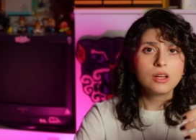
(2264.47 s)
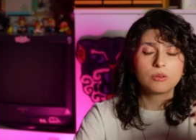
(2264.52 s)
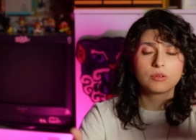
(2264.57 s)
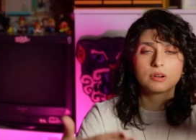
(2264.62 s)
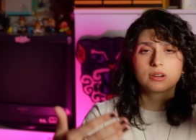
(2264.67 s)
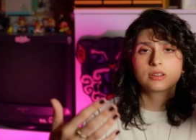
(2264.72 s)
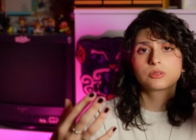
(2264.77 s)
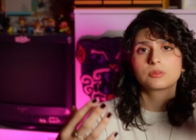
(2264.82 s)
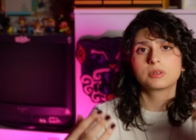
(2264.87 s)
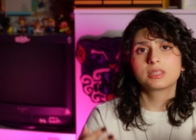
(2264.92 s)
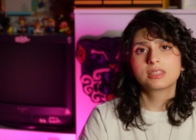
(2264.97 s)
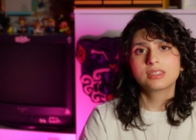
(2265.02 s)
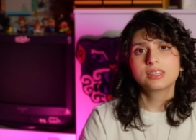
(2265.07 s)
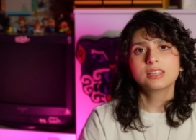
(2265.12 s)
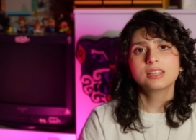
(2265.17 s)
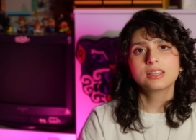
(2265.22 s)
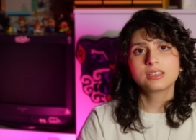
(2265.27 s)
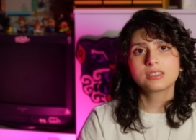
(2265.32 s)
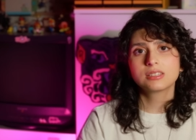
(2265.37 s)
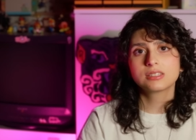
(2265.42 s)
Whereas with
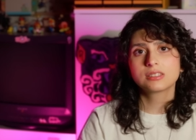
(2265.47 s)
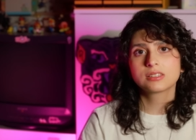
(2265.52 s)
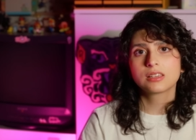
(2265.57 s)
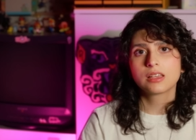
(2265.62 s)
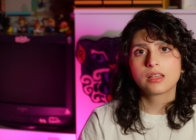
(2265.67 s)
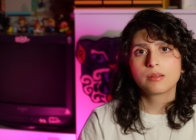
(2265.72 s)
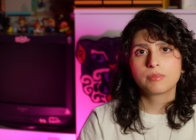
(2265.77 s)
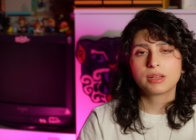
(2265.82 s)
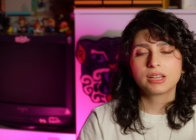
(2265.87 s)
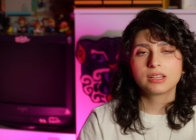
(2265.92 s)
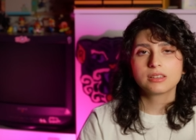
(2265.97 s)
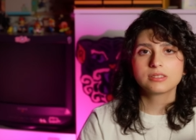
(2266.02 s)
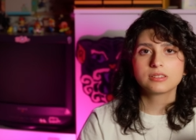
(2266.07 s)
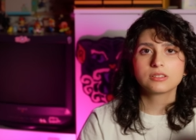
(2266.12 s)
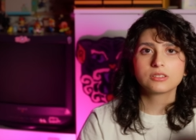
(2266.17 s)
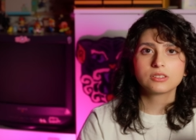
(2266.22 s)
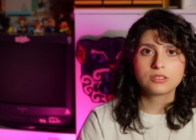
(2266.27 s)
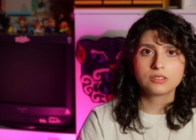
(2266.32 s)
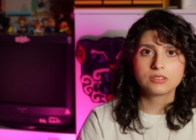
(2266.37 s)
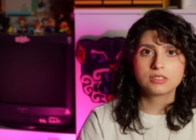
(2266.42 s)
this, because
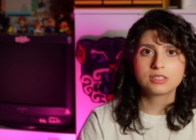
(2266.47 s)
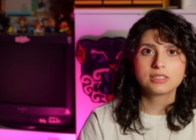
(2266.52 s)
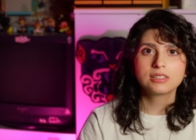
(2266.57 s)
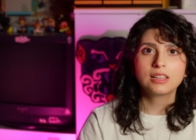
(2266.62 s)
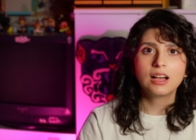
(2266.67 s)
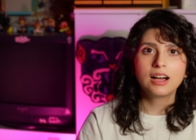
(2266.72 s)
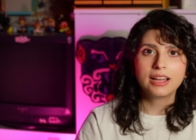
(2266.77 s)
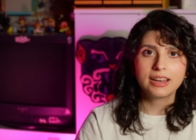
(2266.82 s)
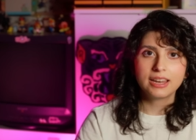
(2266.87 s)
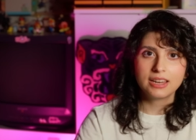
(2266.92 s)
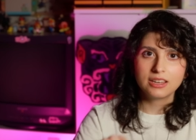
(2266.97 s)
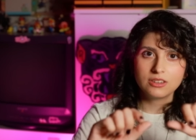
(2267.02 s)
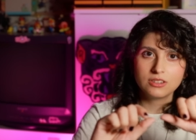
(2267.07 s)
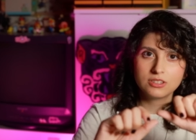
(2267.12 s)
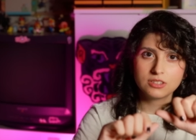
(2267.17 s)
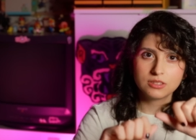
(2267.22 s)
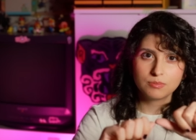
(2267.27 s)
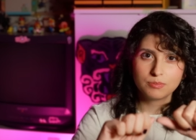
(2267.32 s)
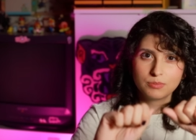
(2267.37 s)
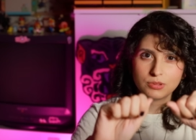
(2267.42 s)
there's no slot and you
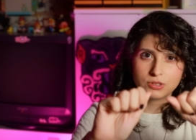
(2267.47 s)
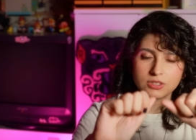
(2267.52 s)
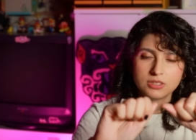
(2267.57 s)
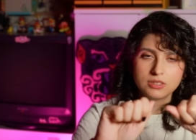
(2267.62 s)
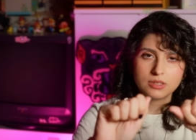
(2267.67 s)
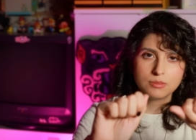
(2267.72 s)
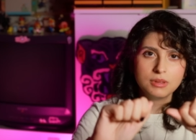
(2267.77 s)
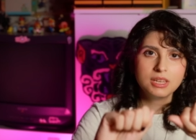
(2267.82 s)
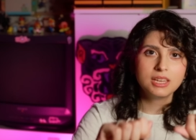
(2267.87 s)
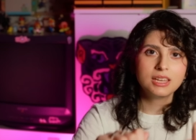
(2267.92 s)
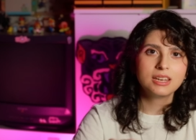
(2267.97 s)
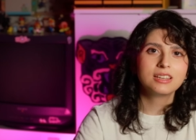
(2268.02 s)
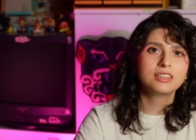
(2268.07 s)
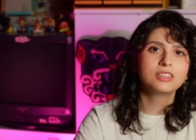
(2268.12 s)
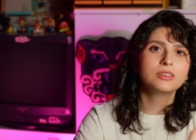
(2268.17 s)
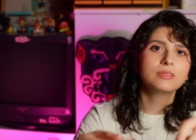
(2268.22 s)
just push them in,